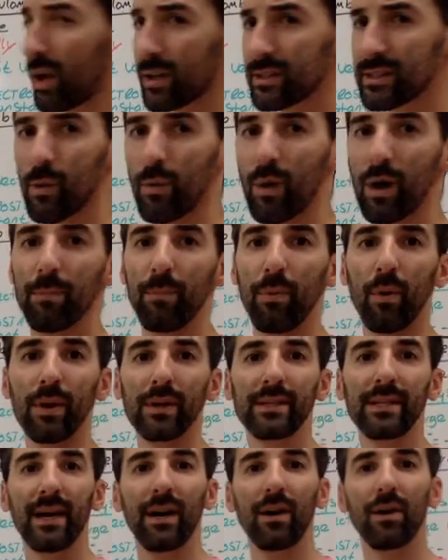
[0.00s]
also want to
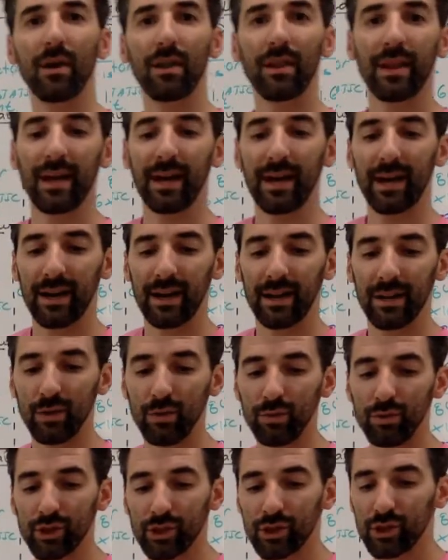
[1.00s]
point out that
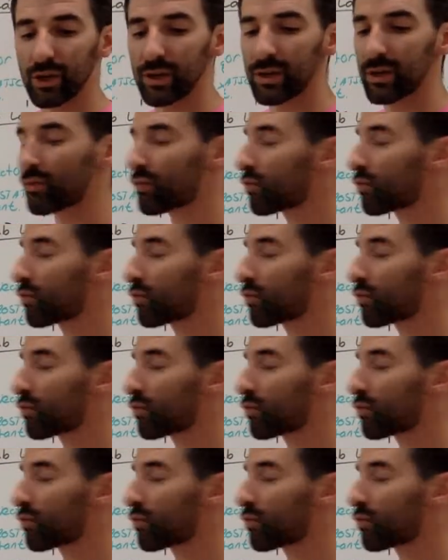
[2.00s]
you should